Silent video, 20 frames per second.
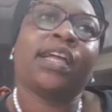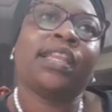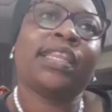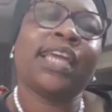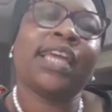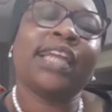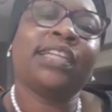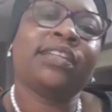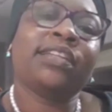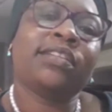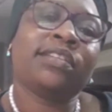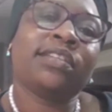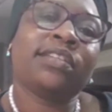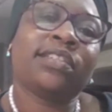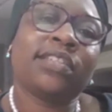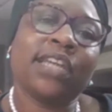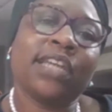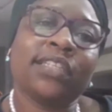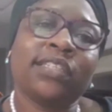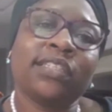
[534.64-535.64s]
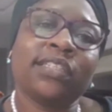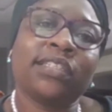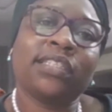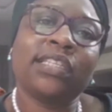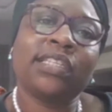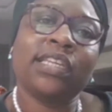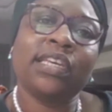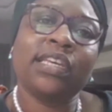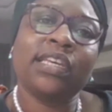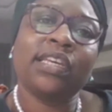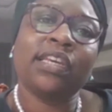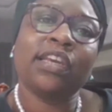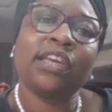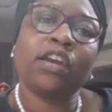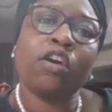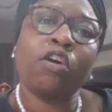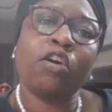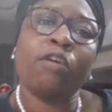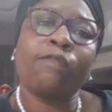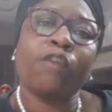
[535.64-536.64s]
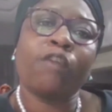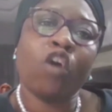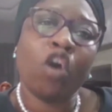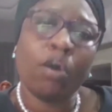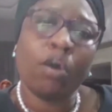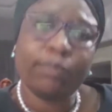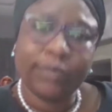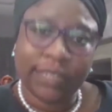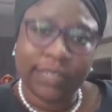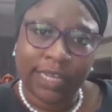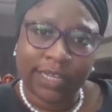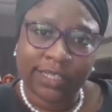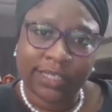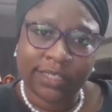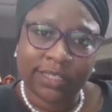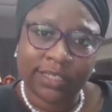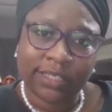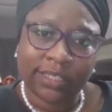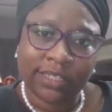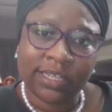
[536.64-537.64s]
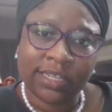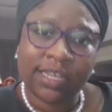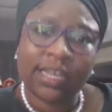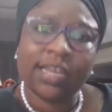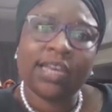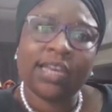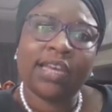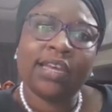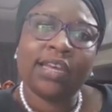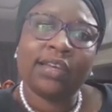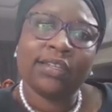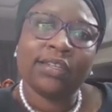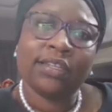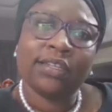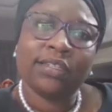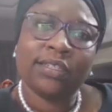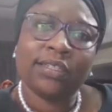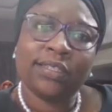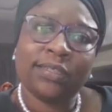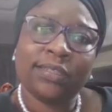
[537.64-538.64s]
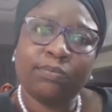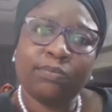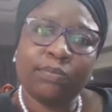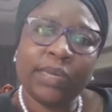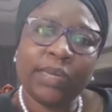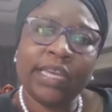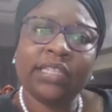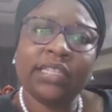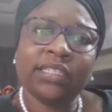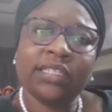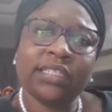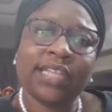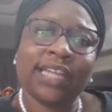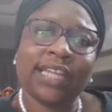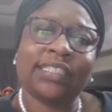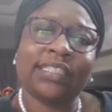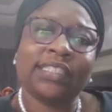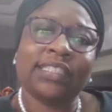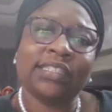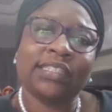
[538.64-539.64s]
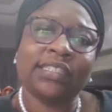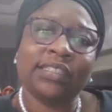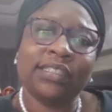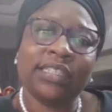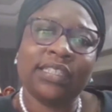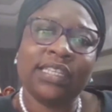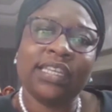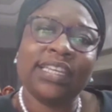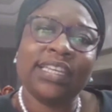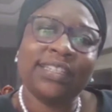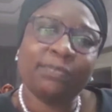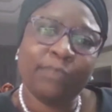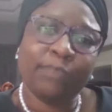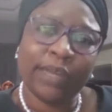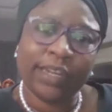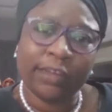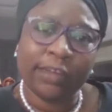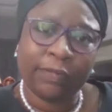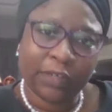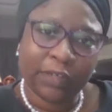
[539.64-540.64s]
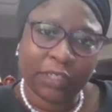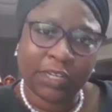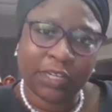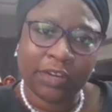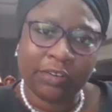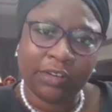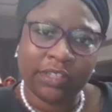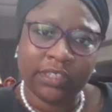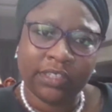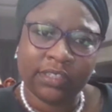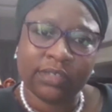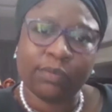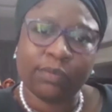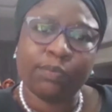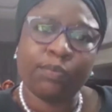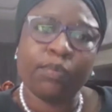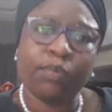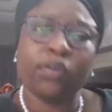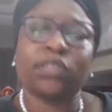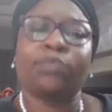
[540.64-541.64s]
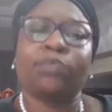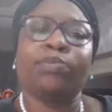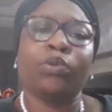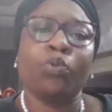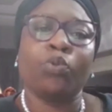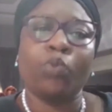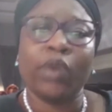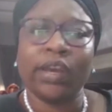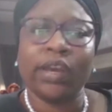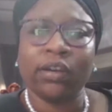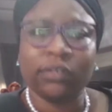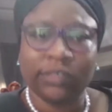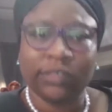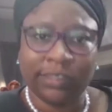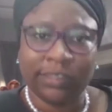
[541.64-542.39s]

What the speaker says: Then the certainty of object means that the beneficiaries must be well